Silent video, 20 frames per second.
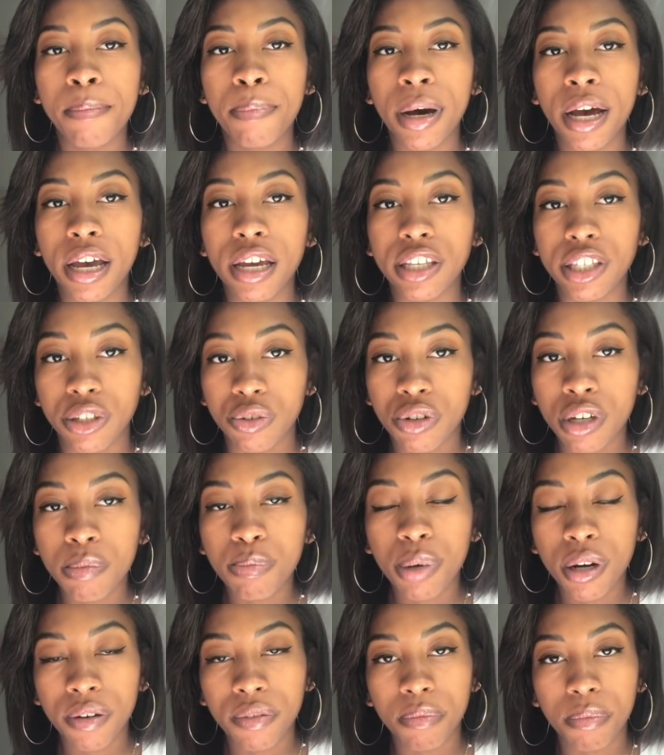But you
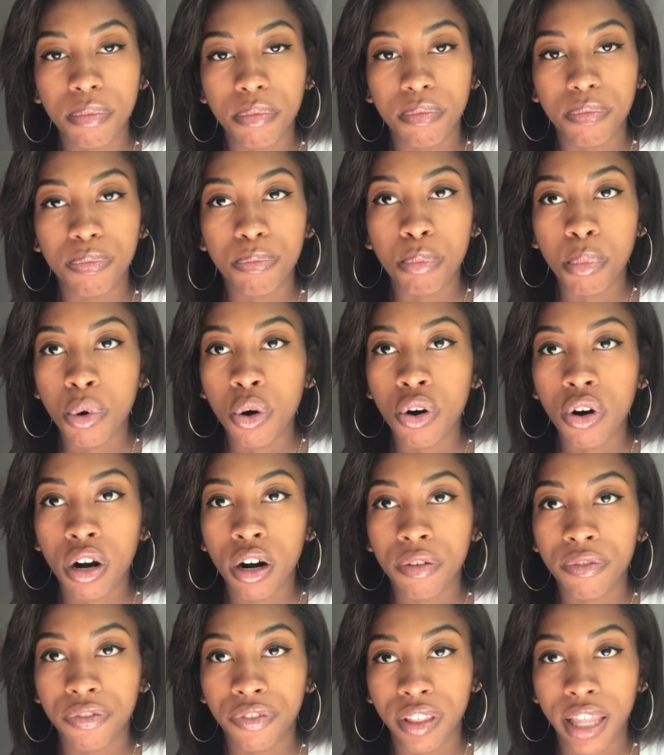can put
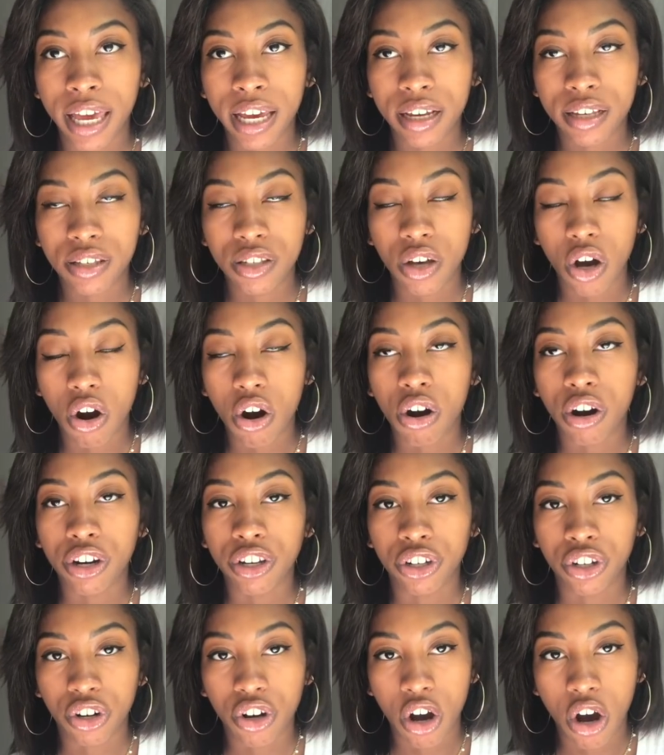more Flex
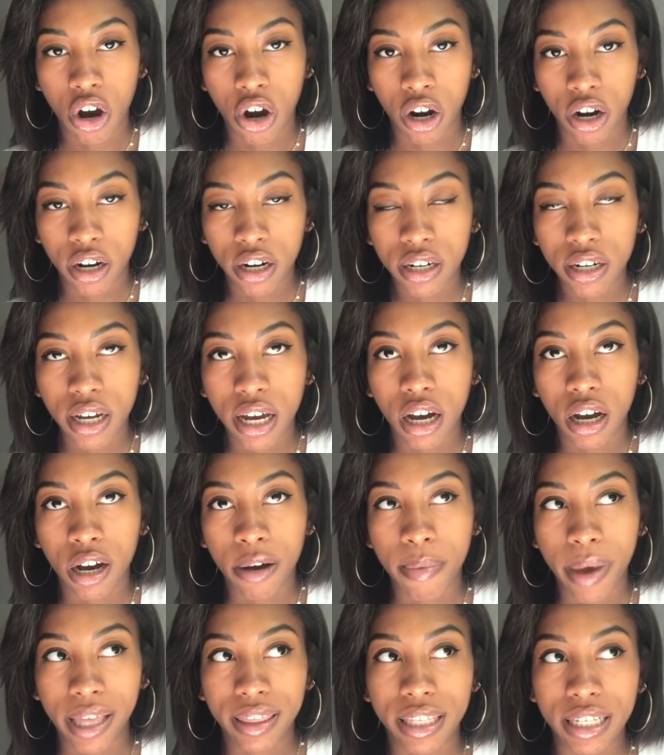on your card
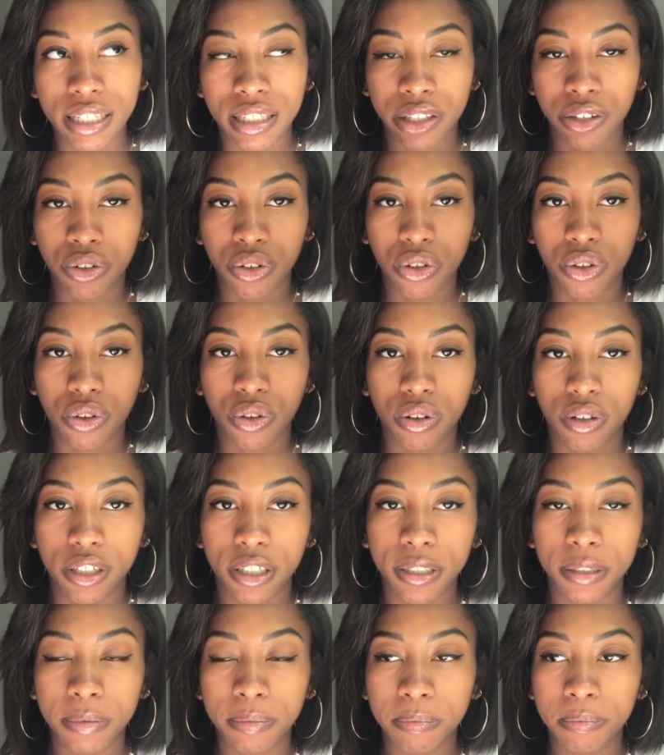um, at these little
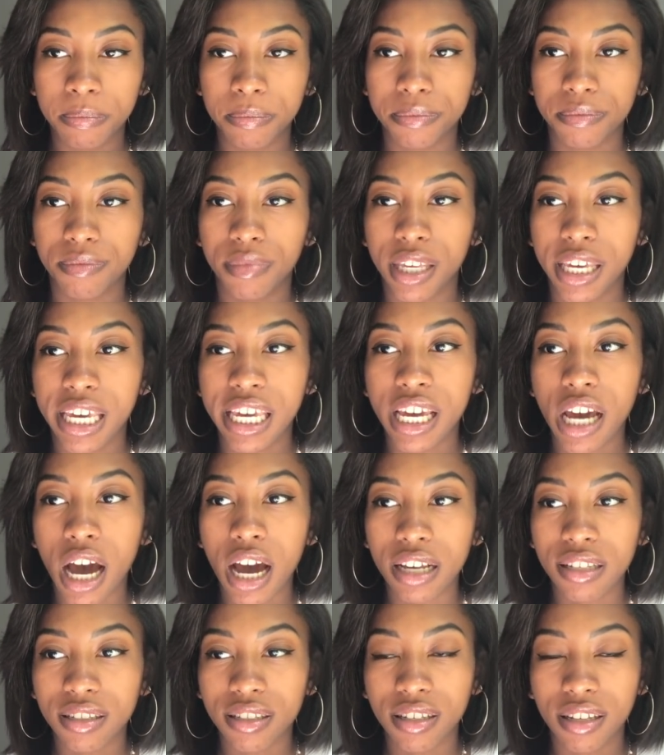
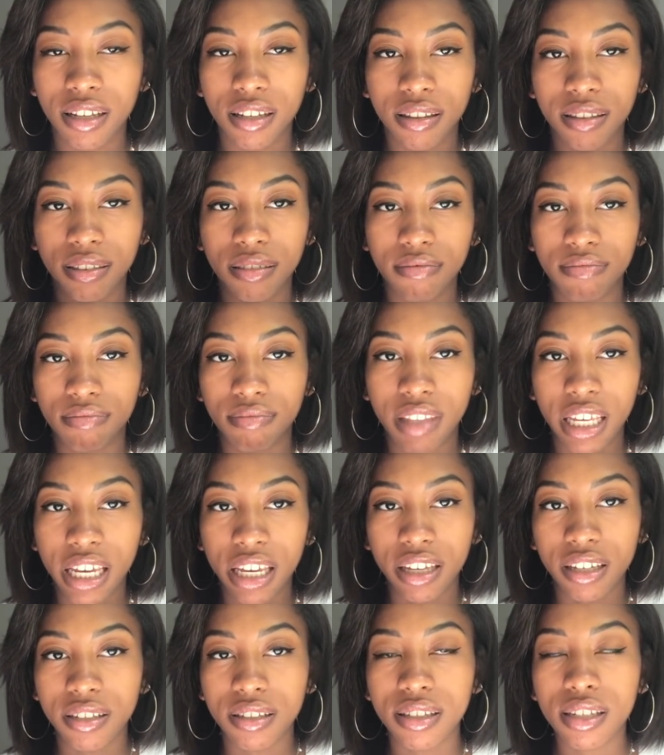kiosk
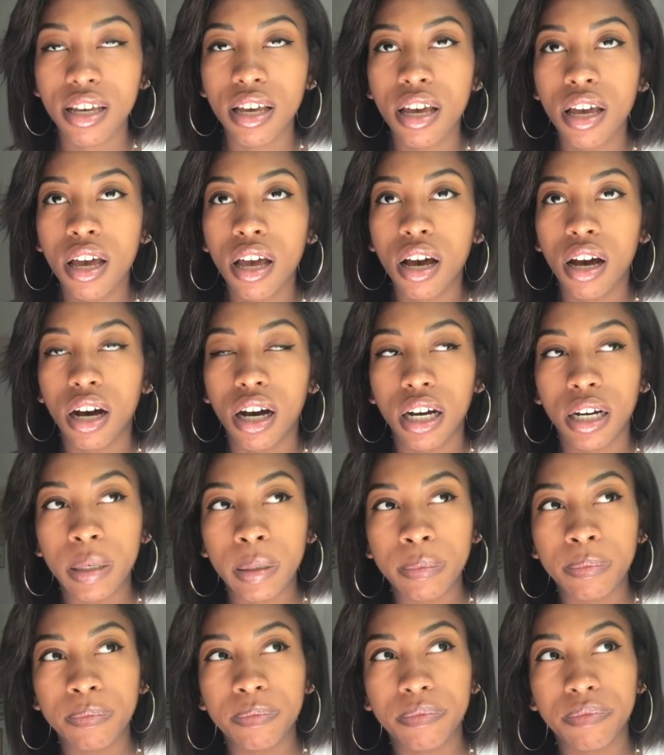things.
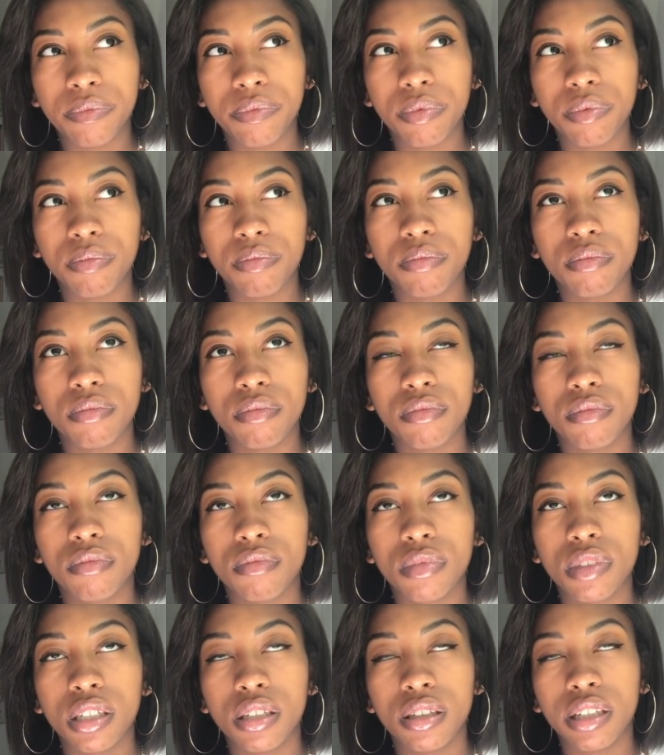Um,
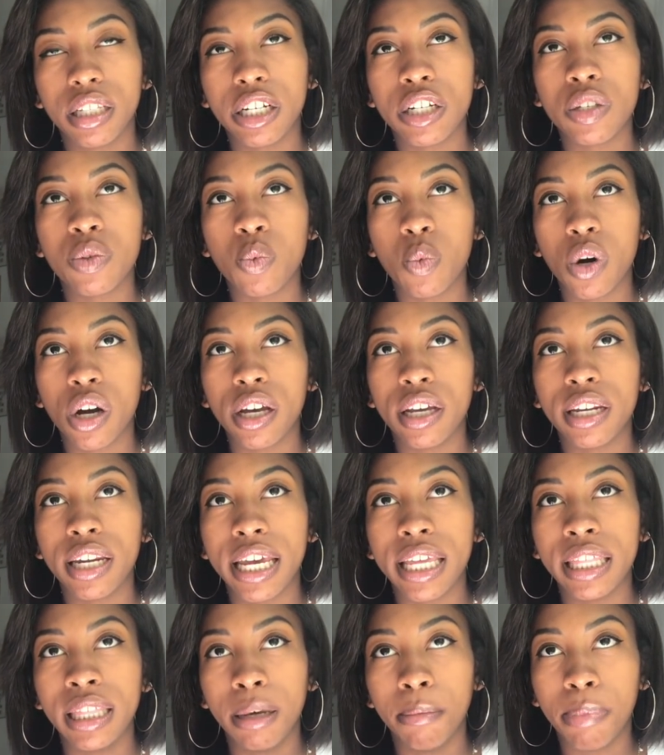there's one
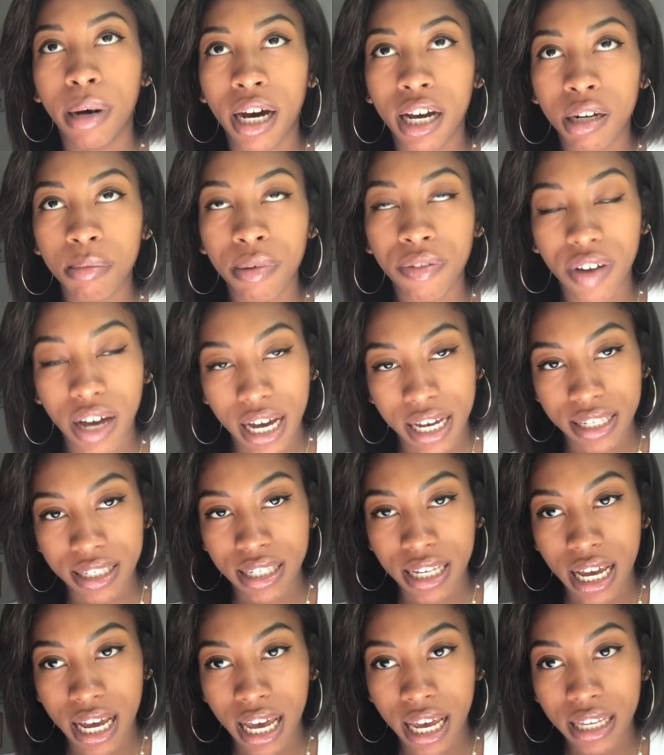in the bottom of
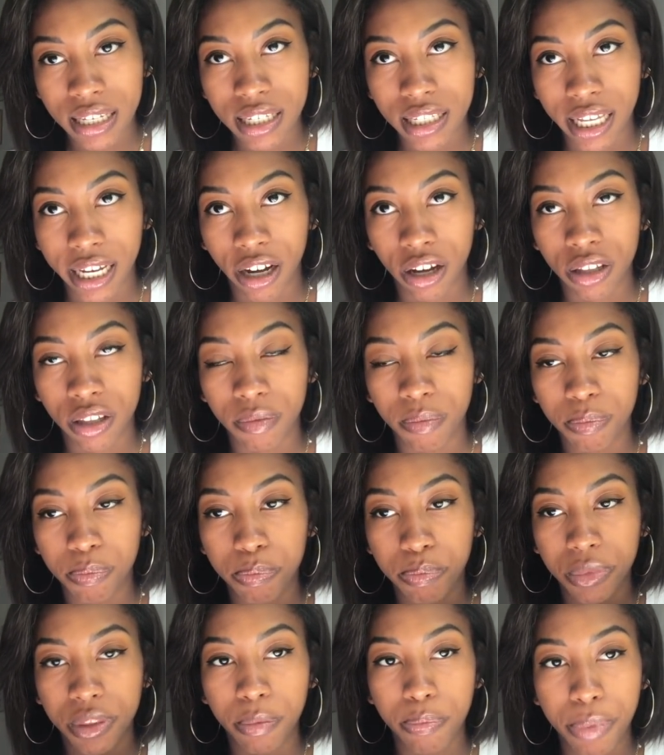ISAT, like on
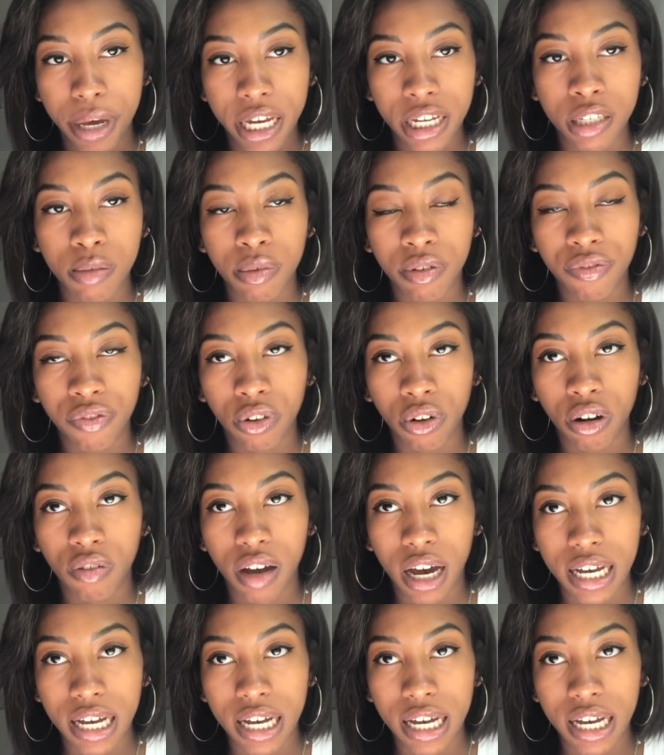the basement floor of